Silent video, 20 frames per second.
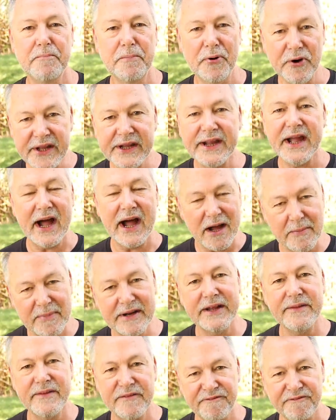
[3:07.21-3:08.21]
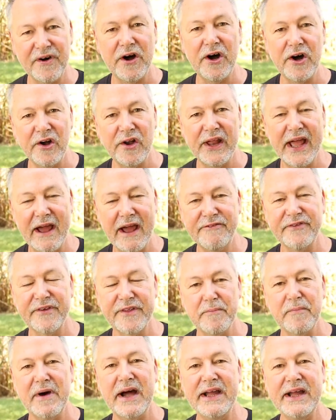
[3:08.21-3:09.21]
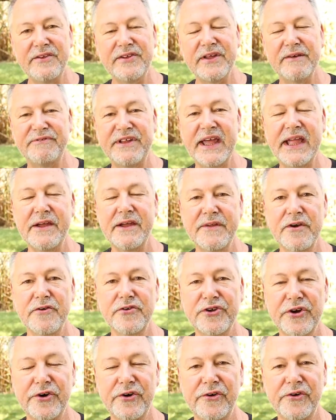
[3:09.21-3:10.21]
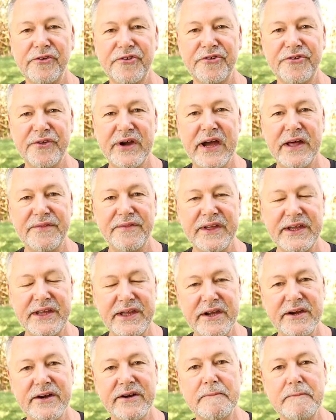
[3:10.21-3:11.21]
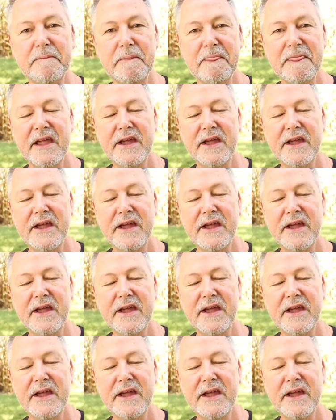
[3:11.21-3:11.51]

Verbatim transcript: Pretty common in the fall after the mites have taken their tolls throughout the year.